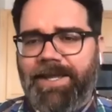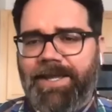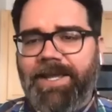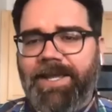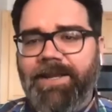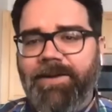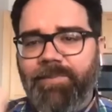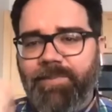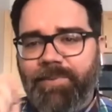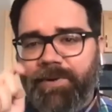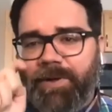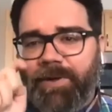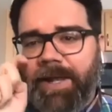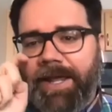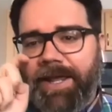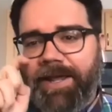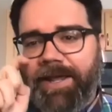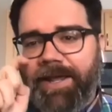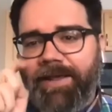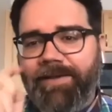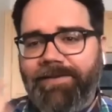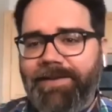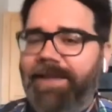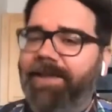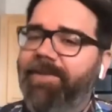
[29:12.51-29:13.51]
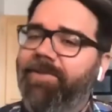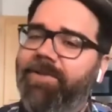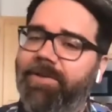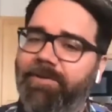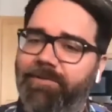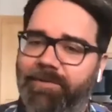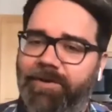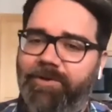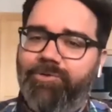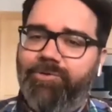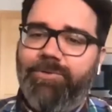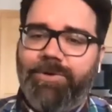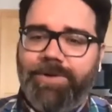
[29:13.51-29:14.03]
in place in the
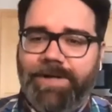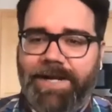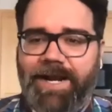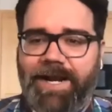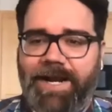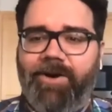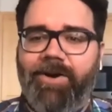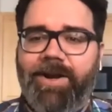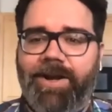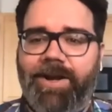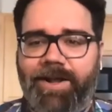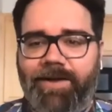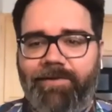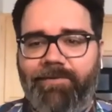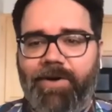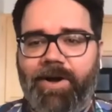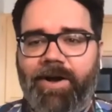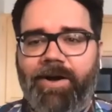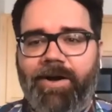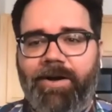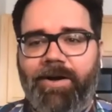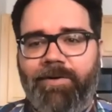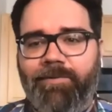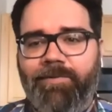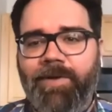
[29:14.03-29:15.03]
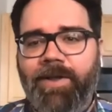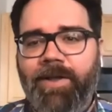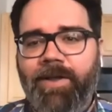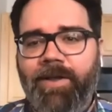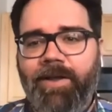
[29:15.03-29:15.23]
visual narrative of